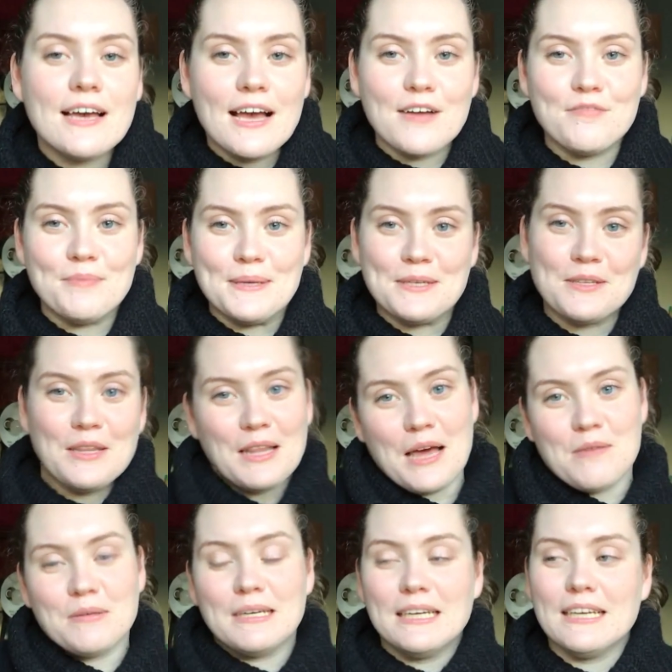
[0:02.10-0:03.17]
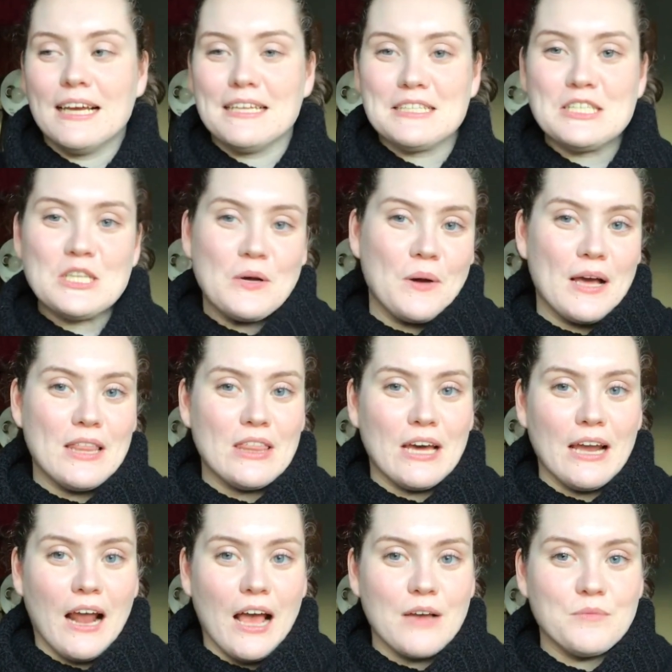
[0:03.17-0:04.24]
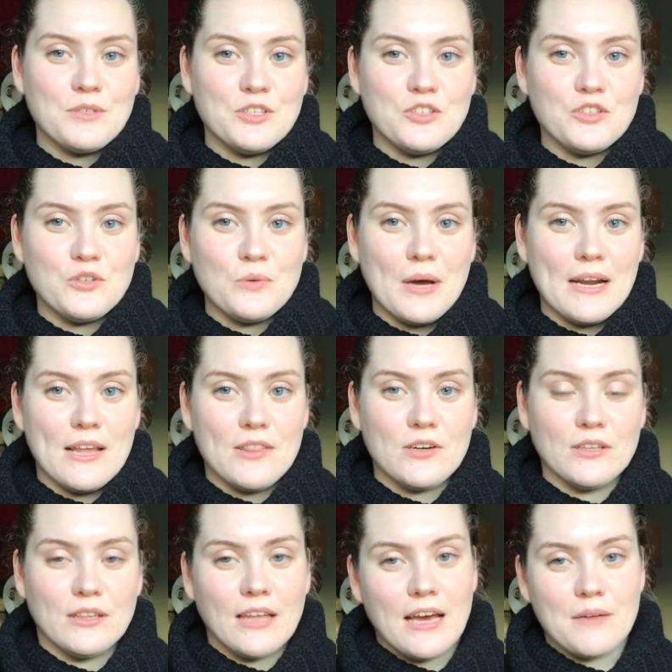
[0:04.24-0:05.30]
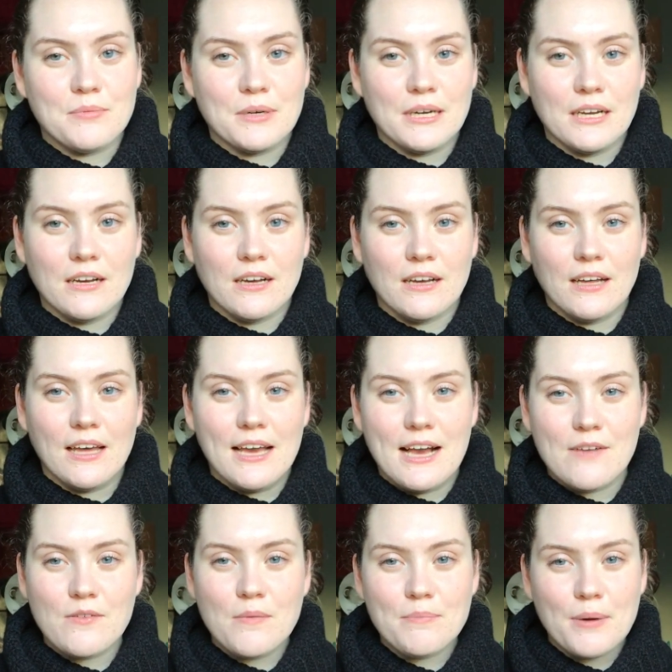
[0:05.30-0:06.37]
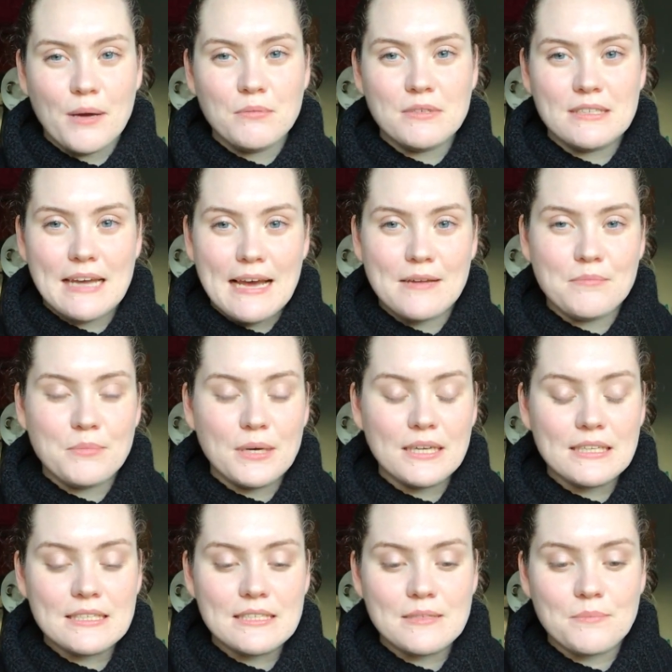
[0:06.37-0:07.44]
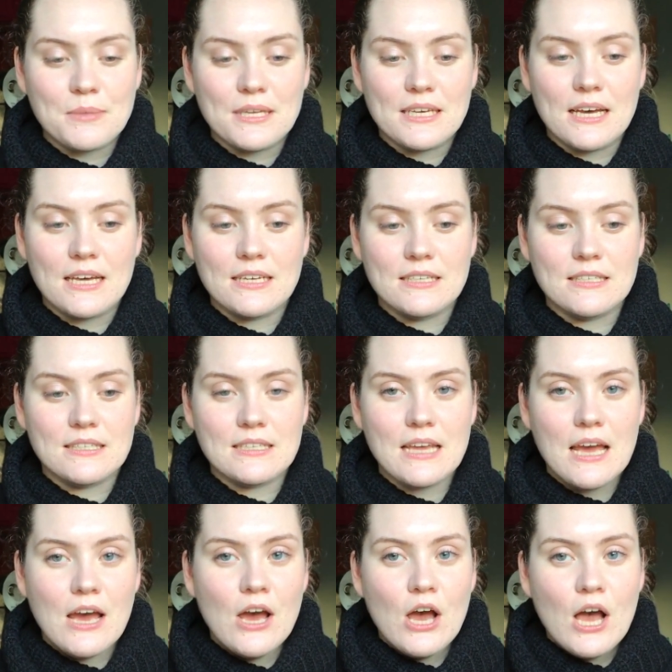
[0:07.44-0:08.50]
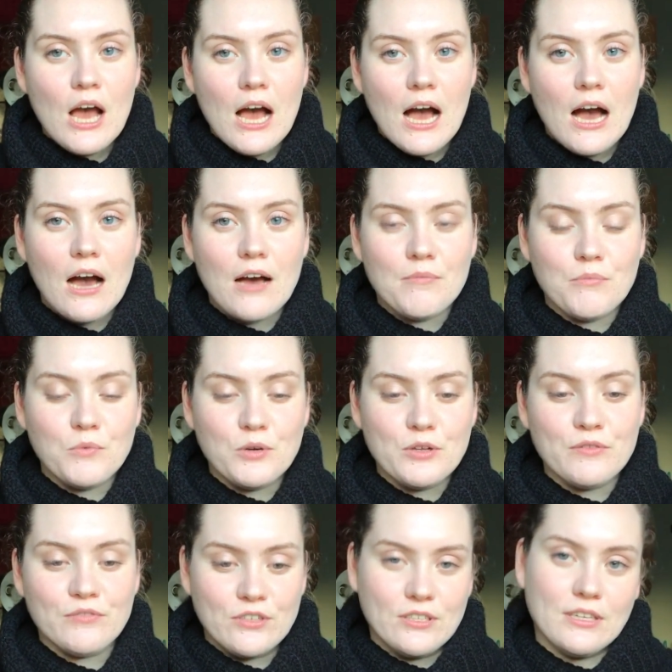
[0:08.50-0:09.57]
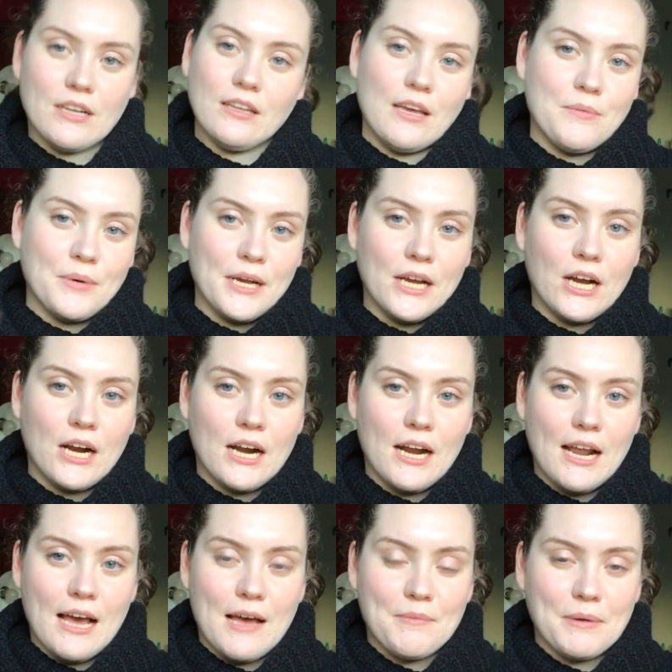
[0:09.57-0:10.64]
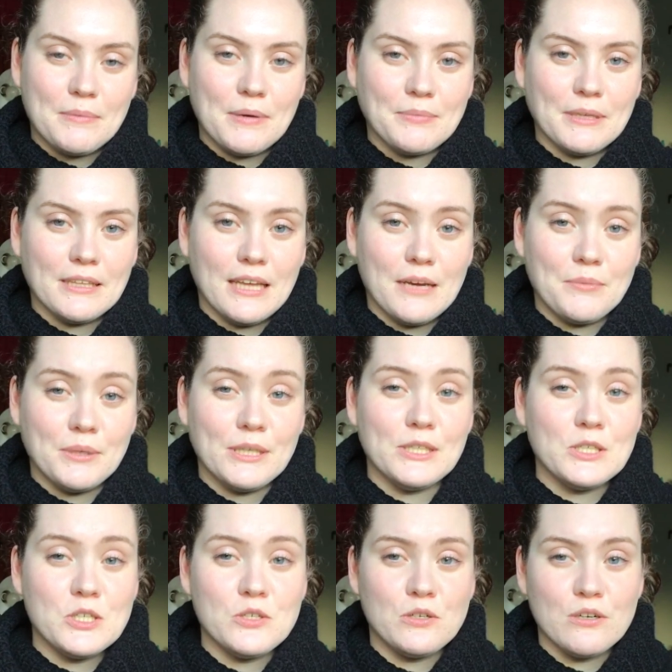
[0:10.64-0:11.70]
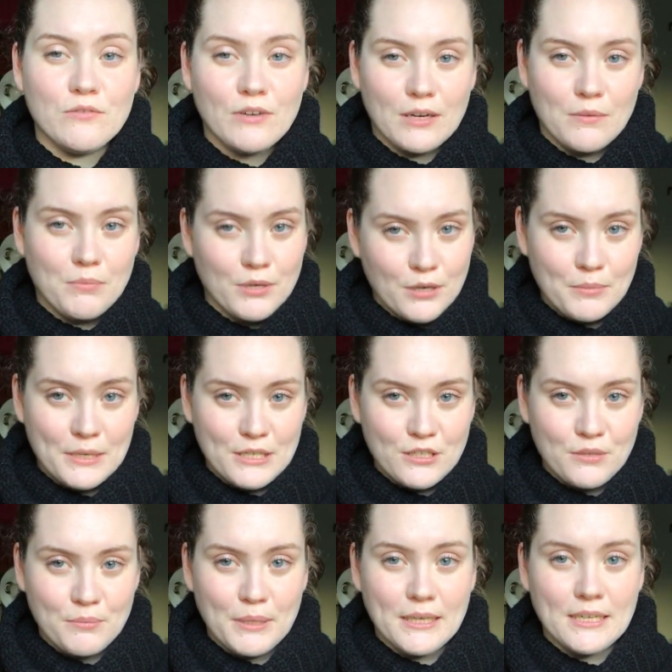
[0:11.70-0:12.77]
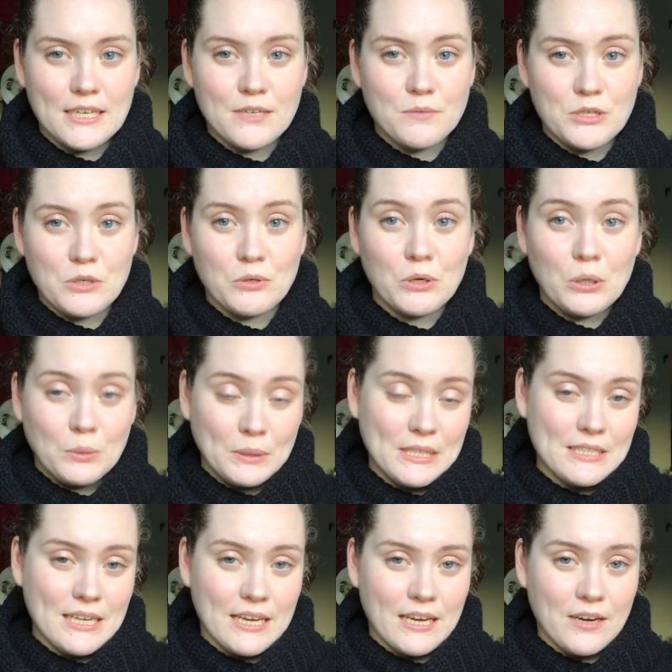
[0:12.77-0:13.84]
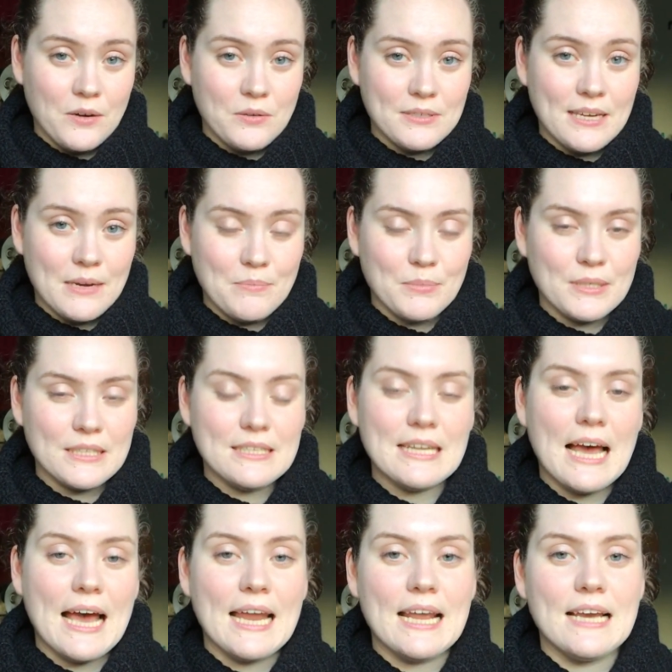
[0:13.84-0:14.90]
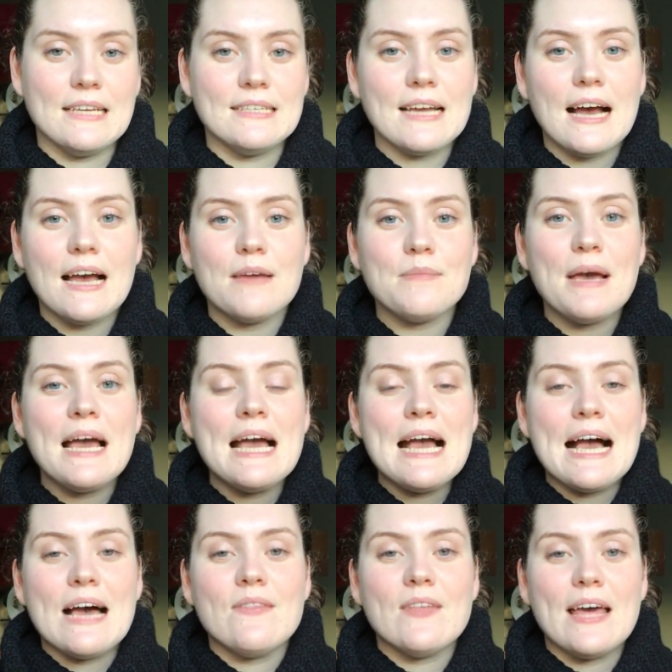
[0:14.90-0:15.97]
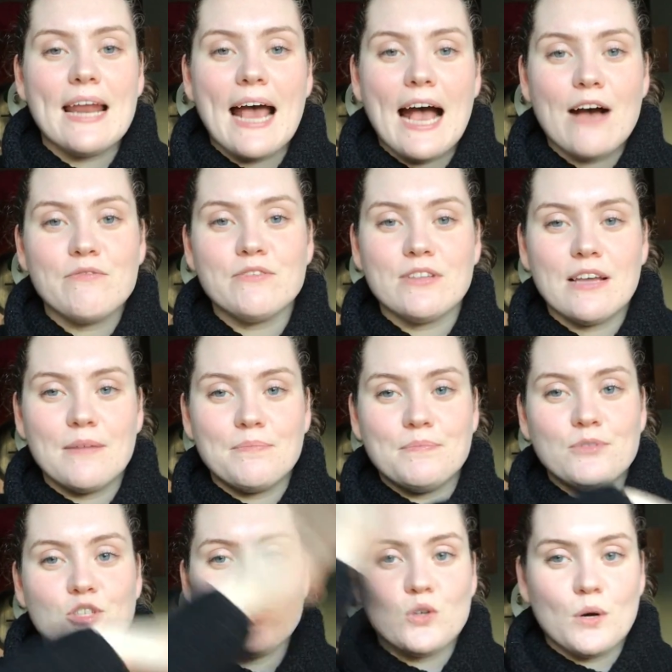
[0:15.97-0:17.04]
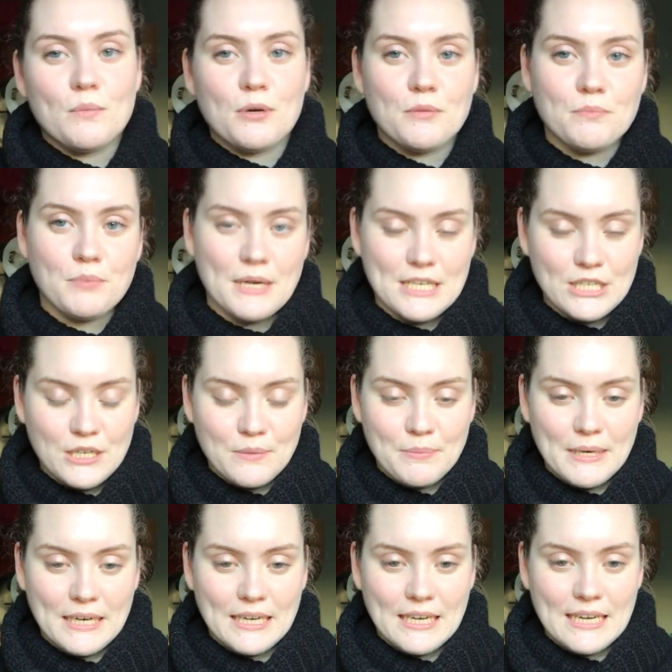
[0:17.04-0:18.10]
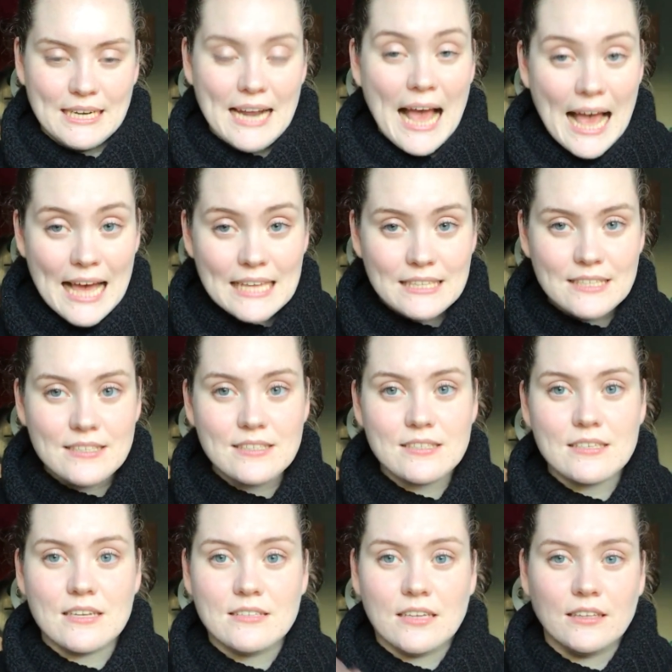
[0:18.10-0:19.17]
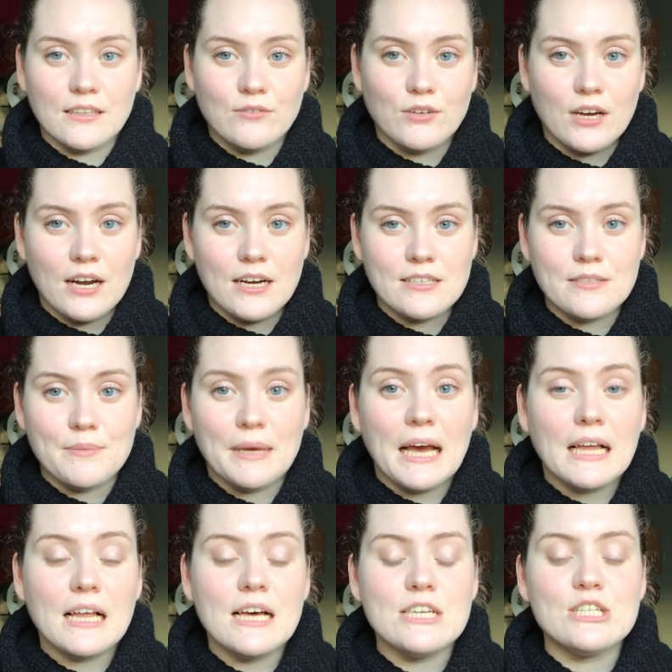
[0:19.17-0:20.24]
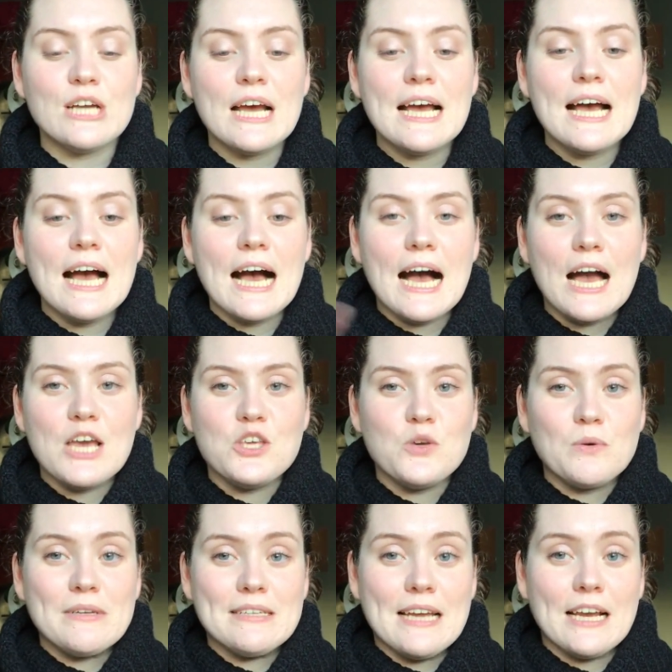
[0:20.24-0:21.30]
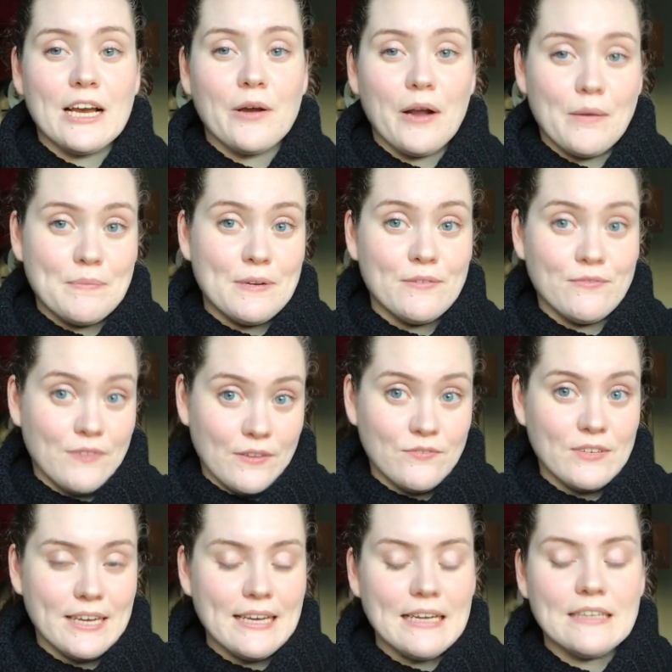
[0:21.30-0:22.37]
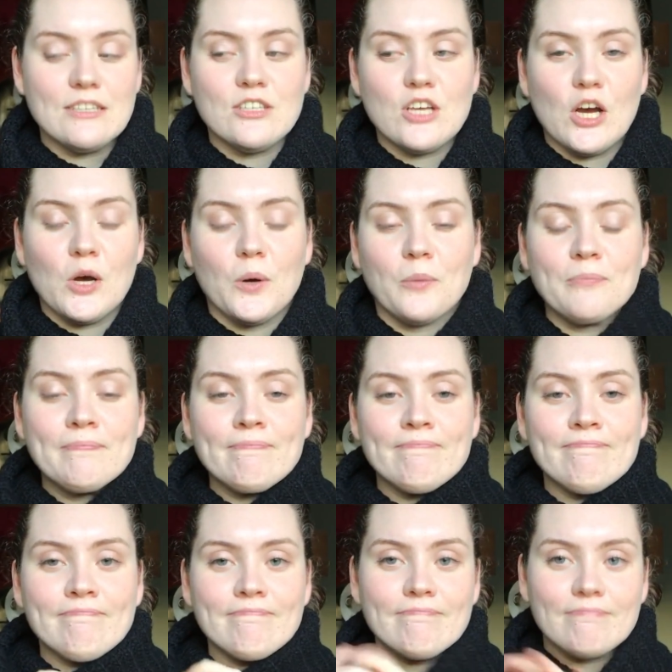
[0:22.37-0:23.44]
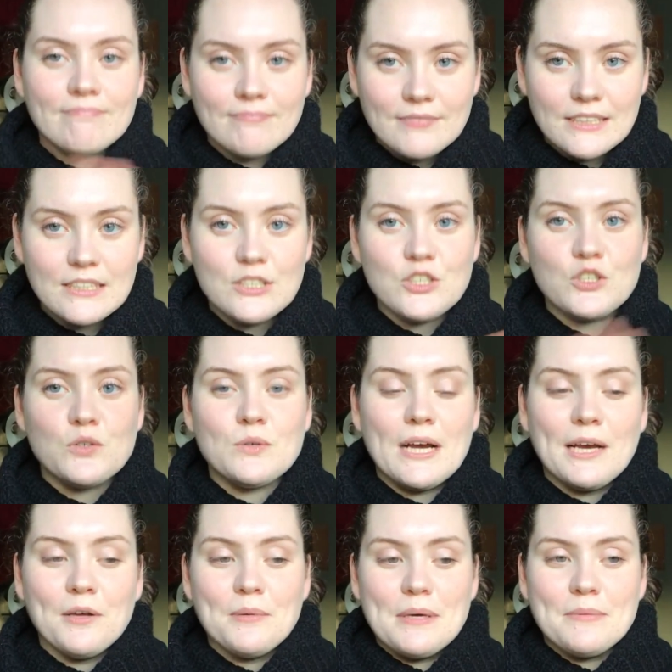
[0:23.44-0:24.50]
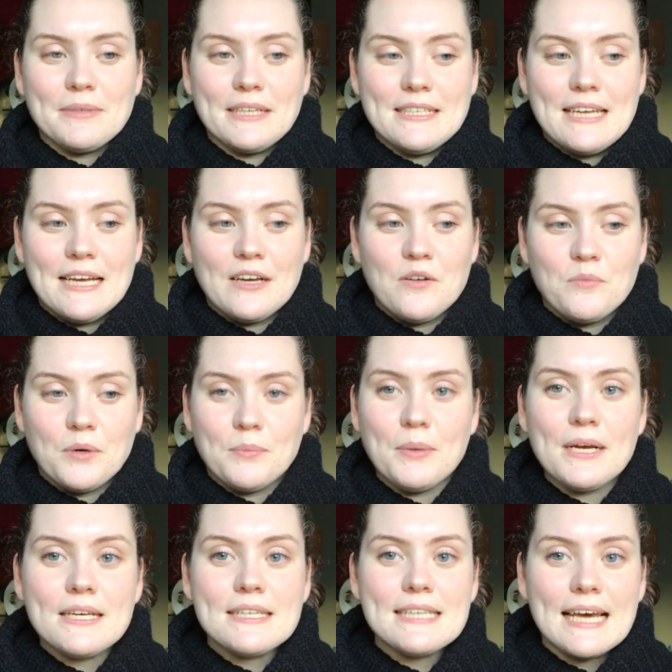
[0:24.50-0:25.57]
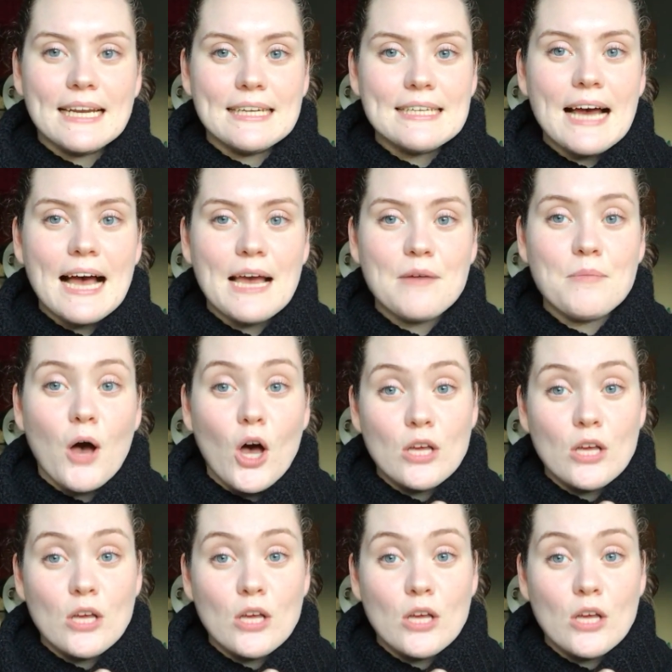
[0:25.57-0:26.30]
have been to the library again, so I thought I would do another library haul. I have about 10 books because when you first get a library card at my public library, you're sort of on a probation period where you can only take out 10 books at a time, and then after that short probation period ends, I suddenly forgot how to speak English, you can take out up to 50. So soon I'll be able to take out more books at a time.